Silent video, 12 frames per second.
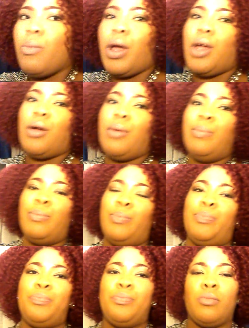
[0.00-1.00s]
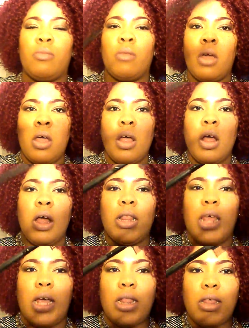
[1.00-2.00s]
I'm right here.
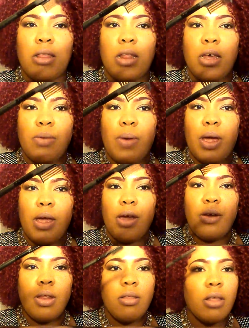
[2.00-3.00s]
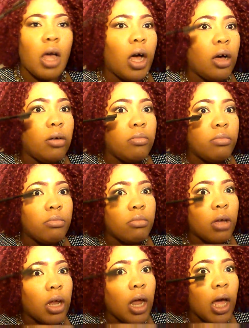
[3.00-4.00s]
Take this thing right here, this comb,
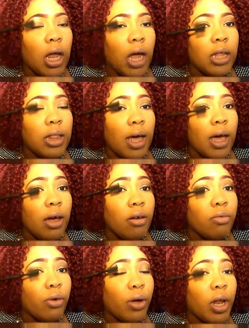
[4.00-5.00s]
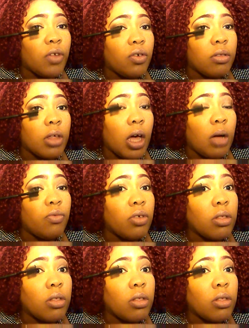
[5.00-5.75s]
and act like that hair is growing out your scalp.